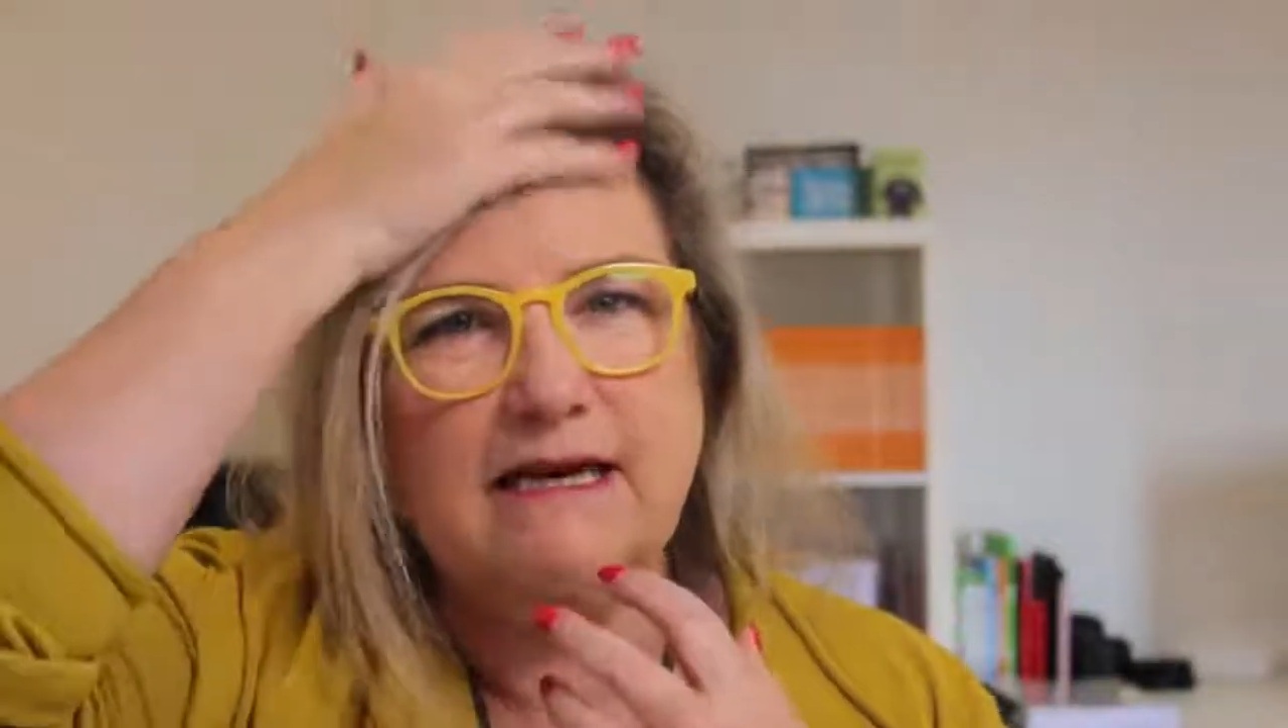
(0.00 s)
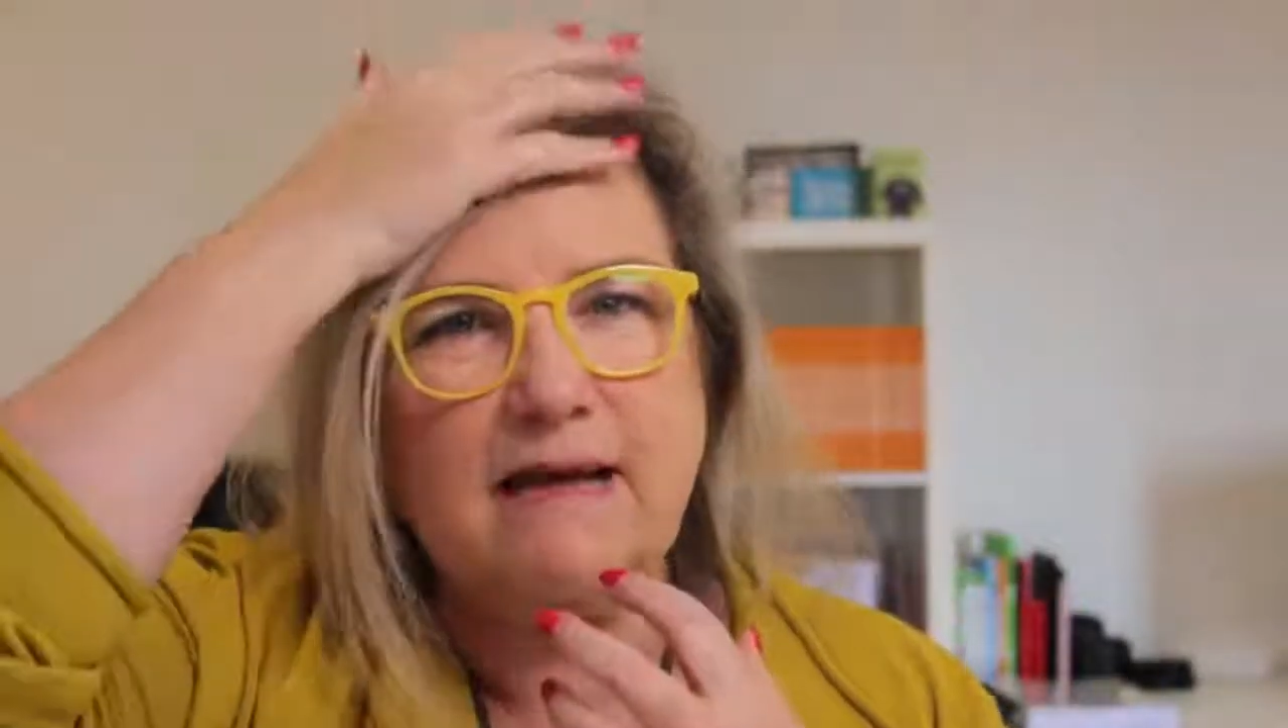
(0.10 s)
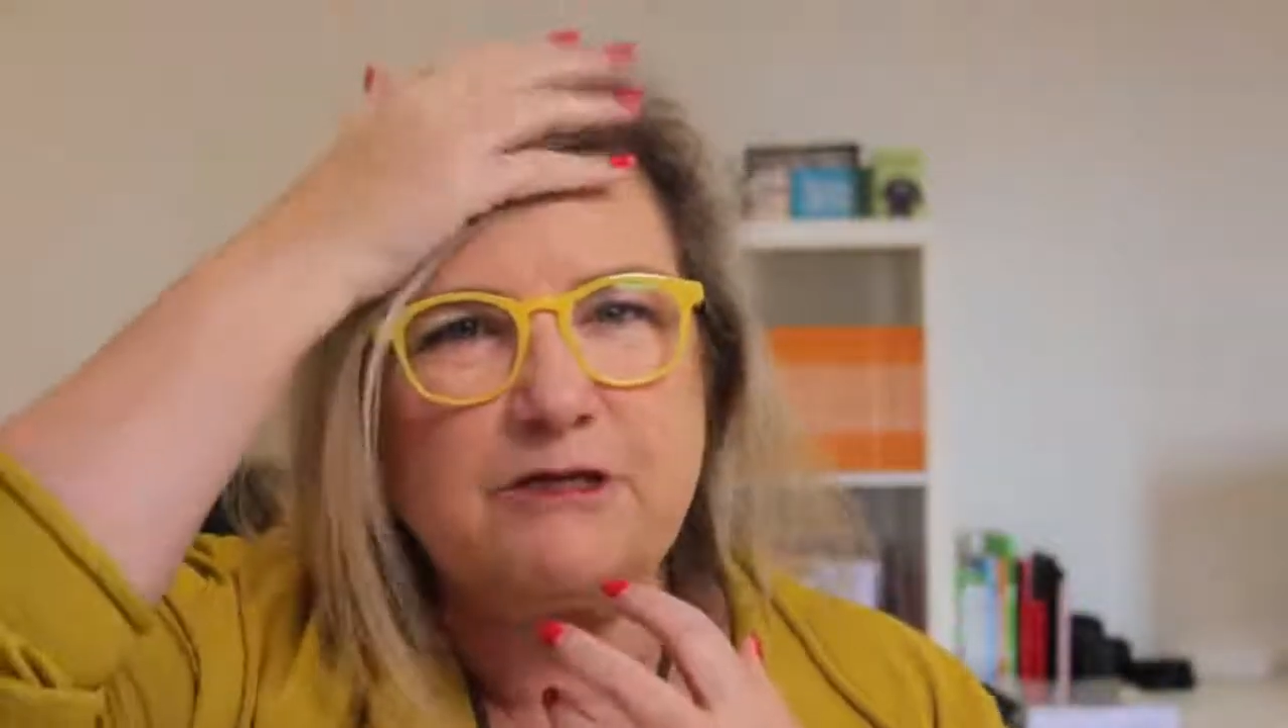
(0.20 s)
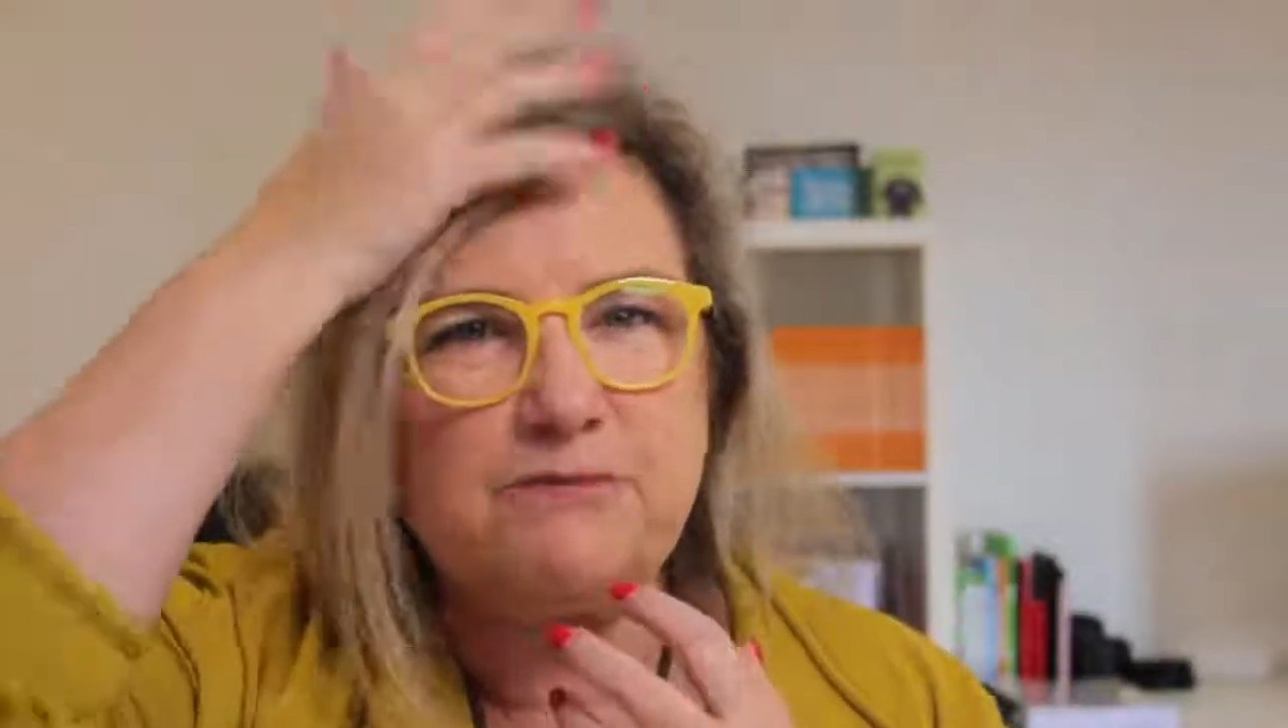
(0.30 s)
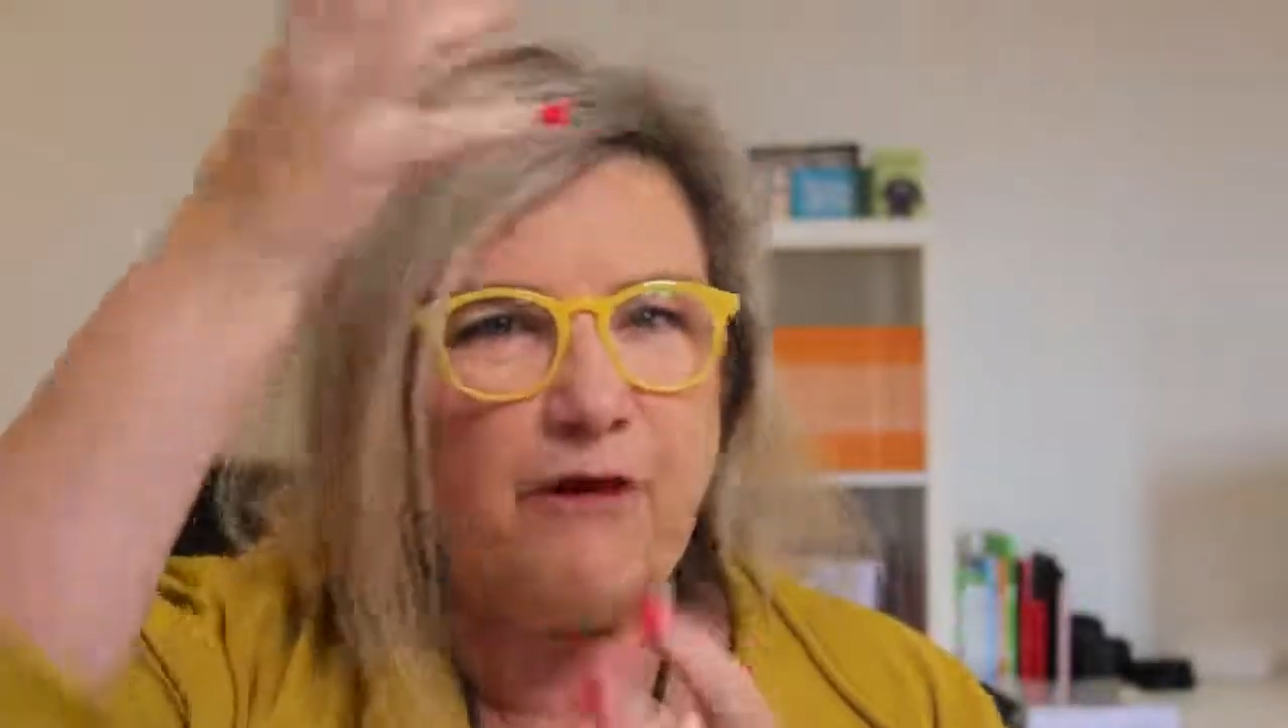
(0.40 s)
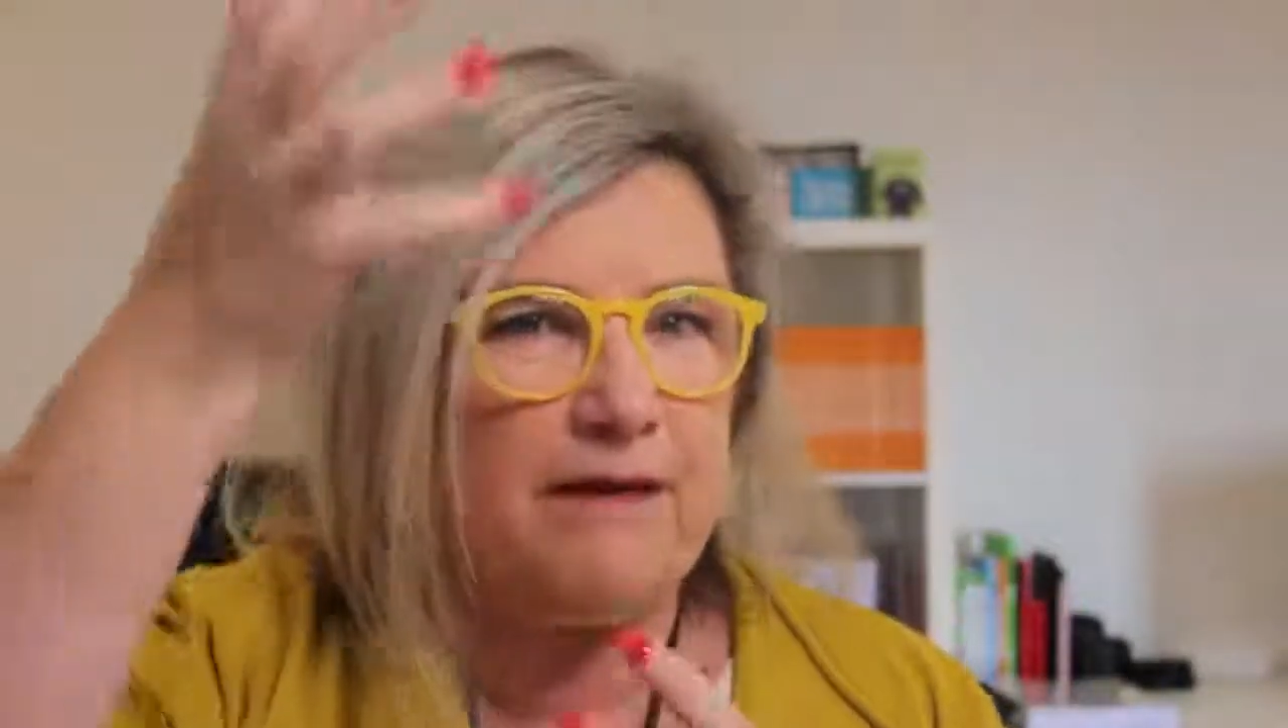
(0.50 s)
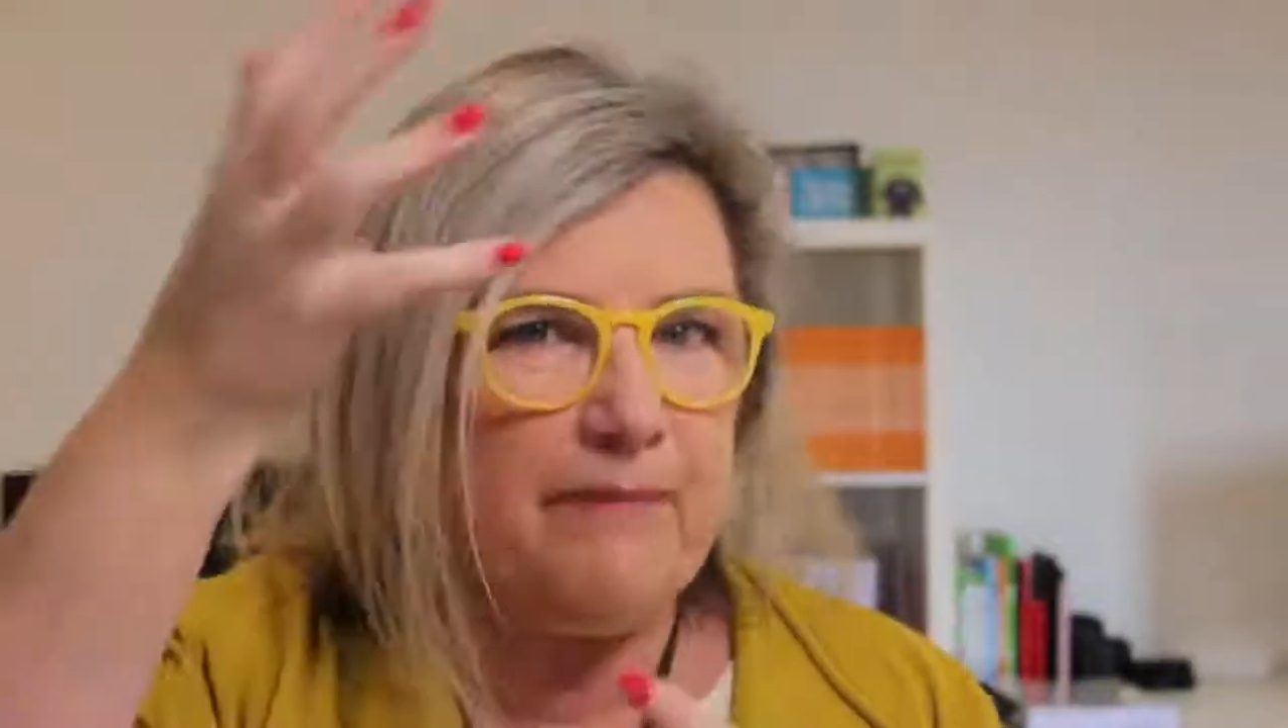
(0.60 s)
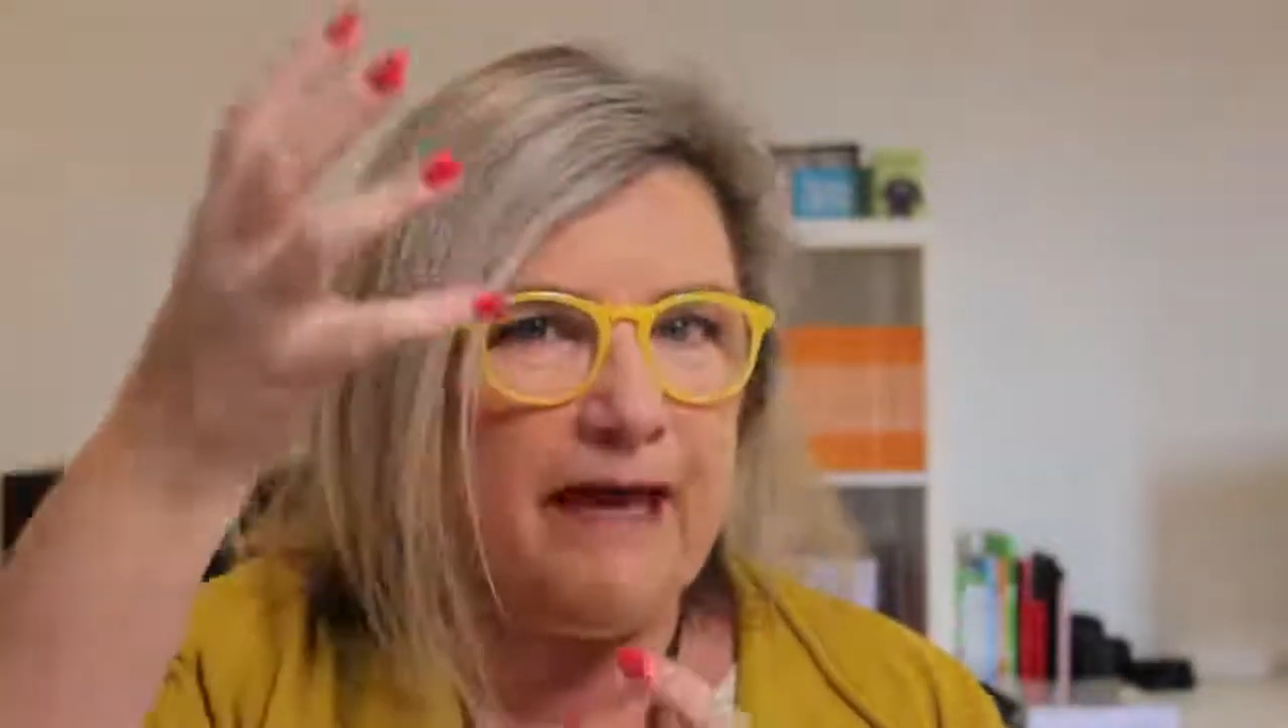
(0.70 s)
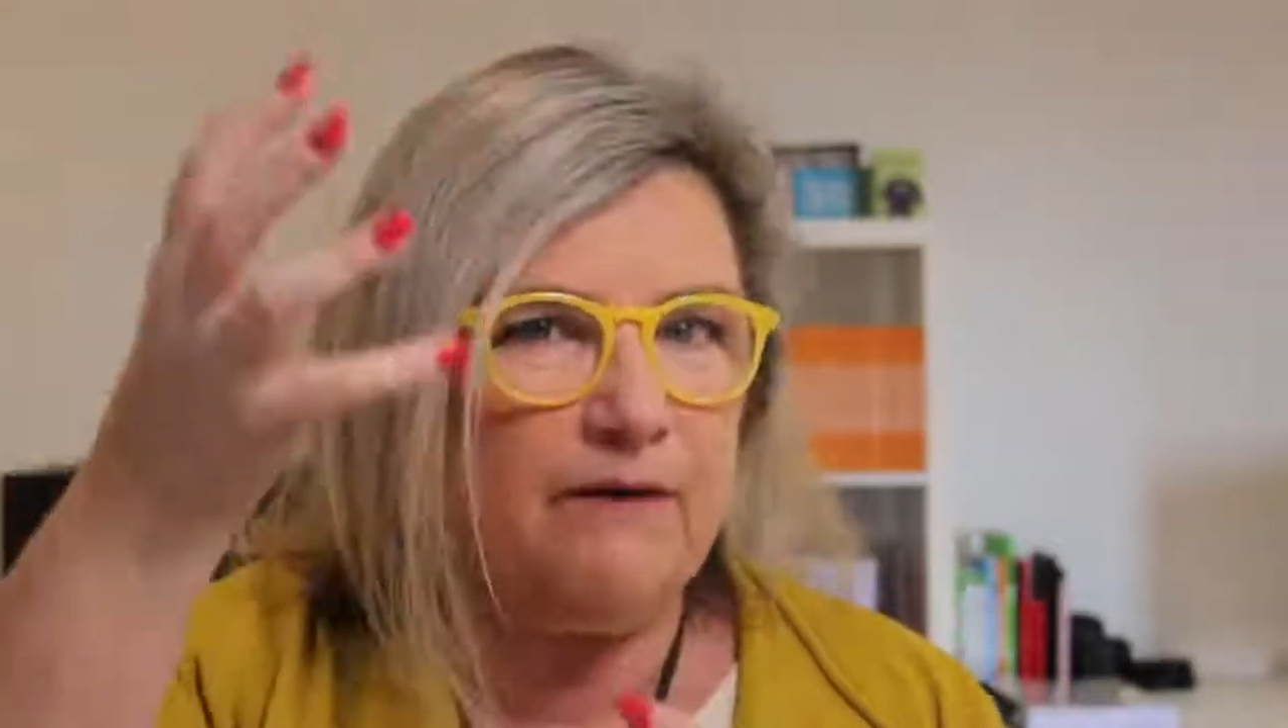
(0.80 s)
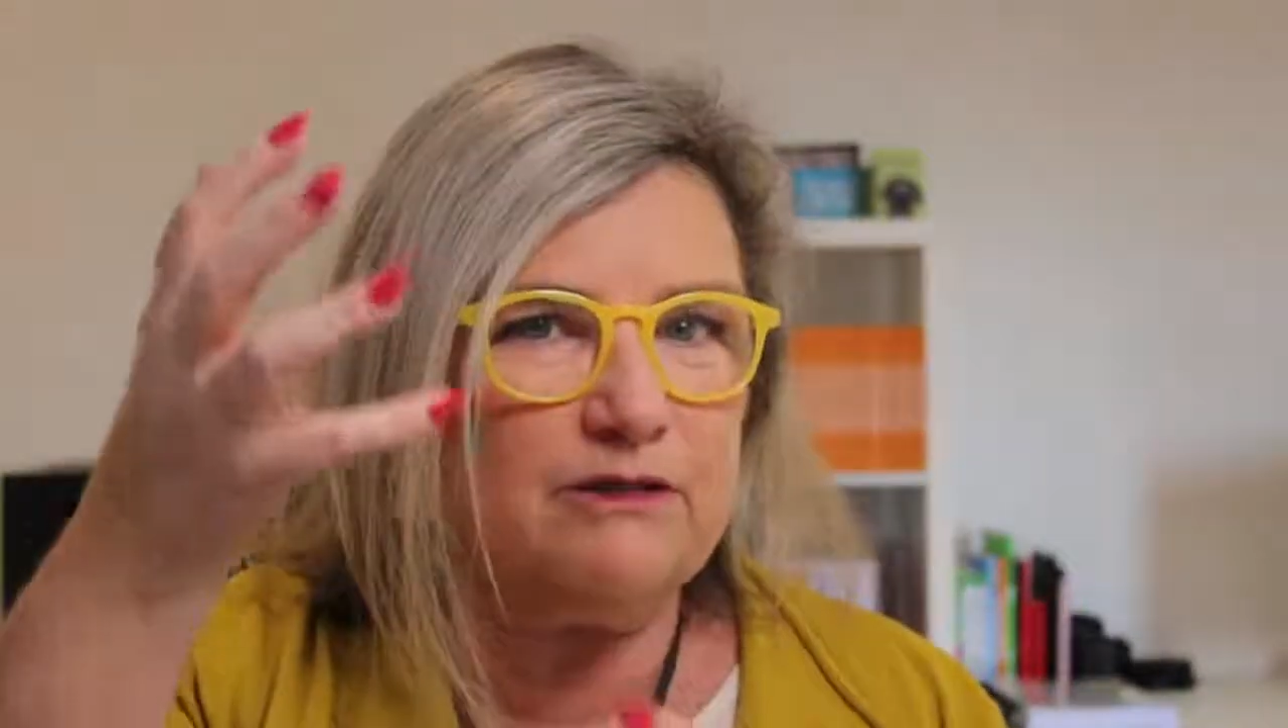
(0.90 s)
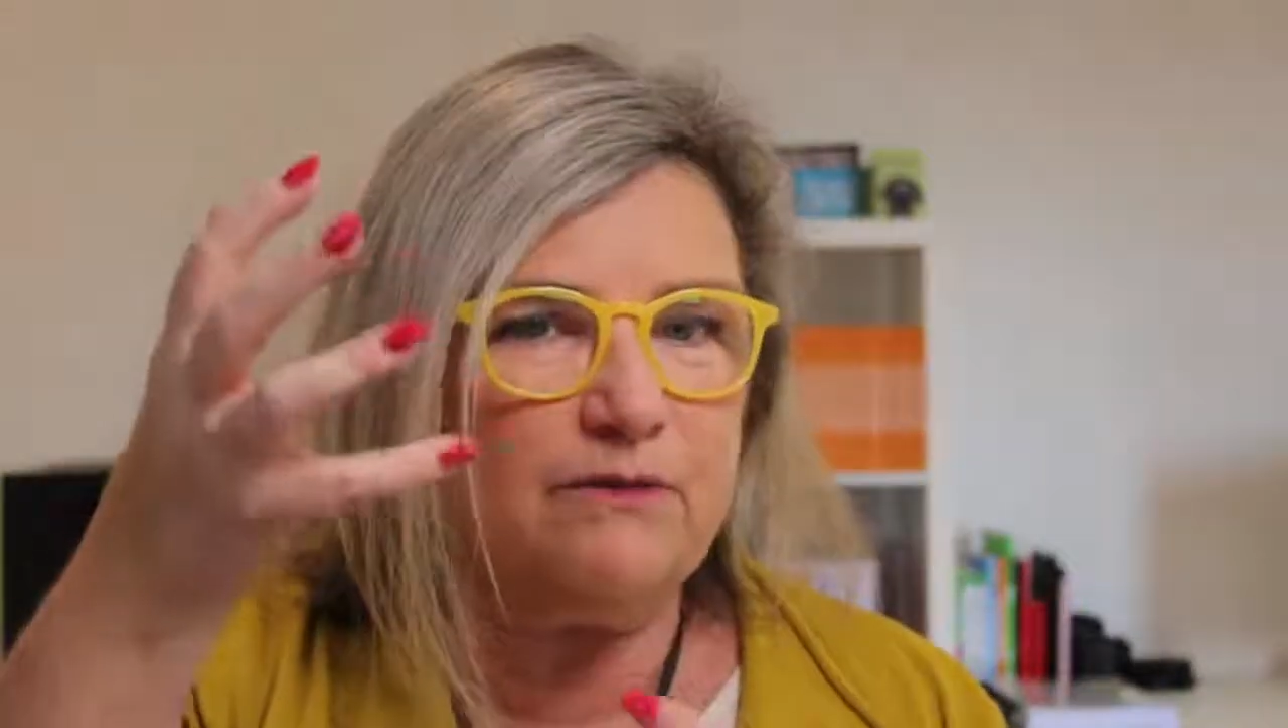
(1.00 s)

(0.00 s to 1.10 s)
and how much brain power